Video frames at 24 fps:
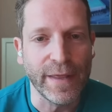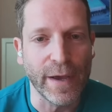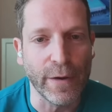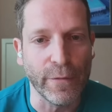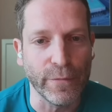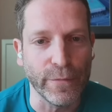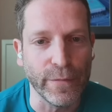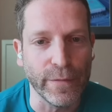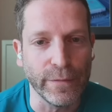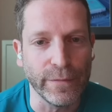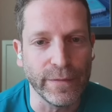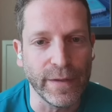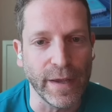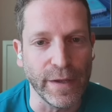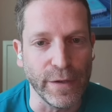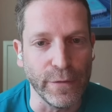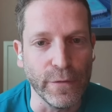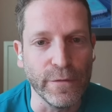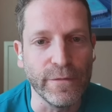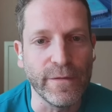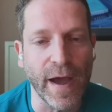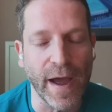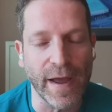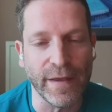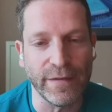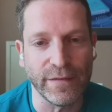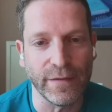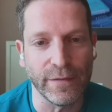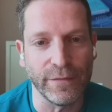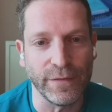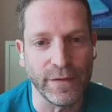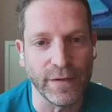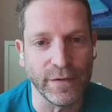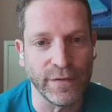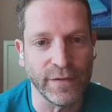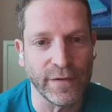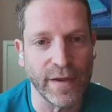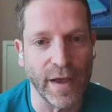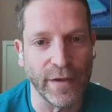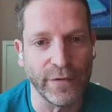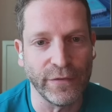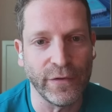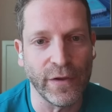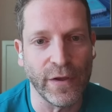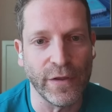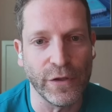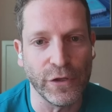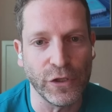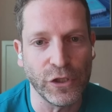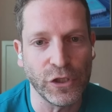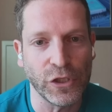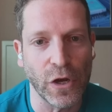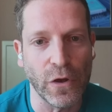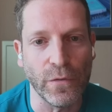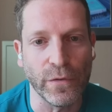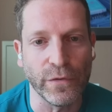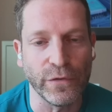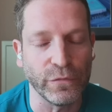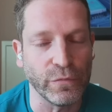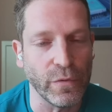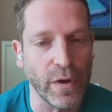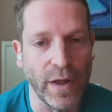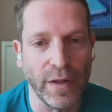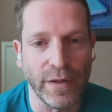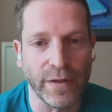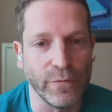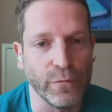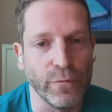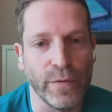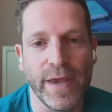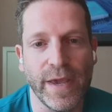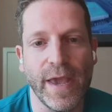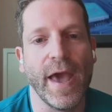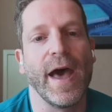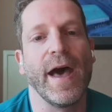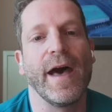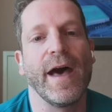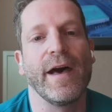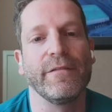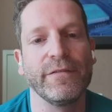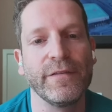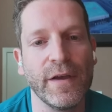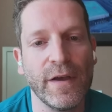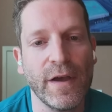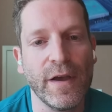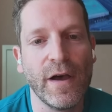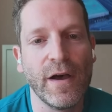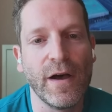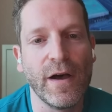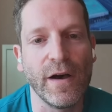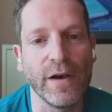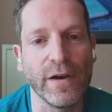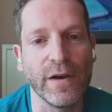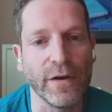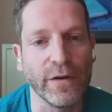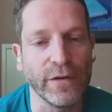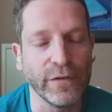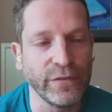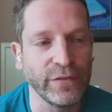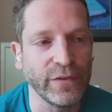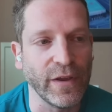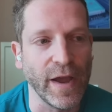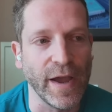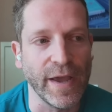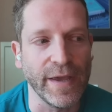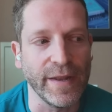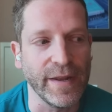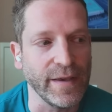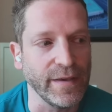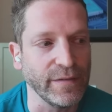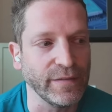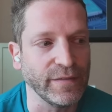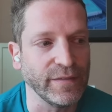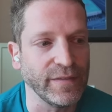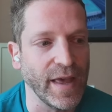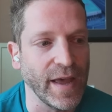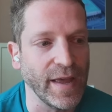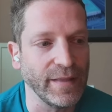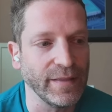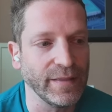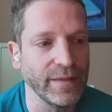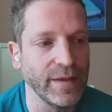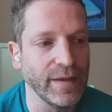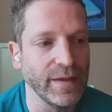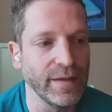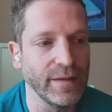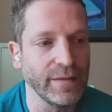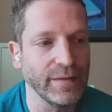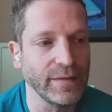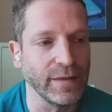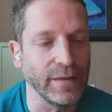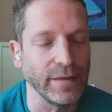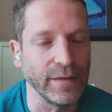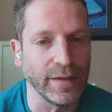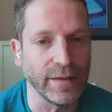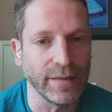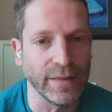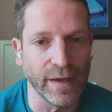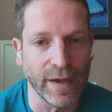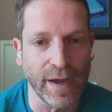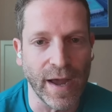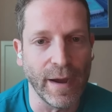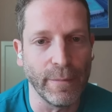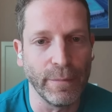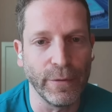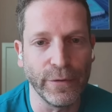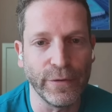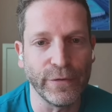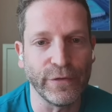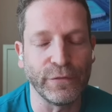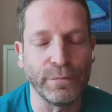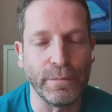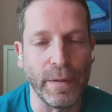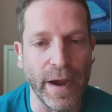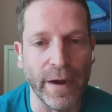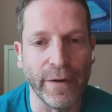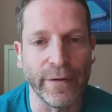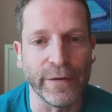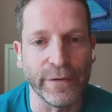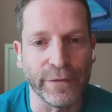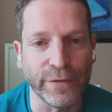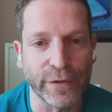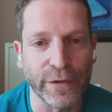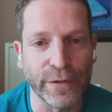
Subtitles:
that you guys have discussed on the show as well, and we have on our side, is that the cupboard is bare in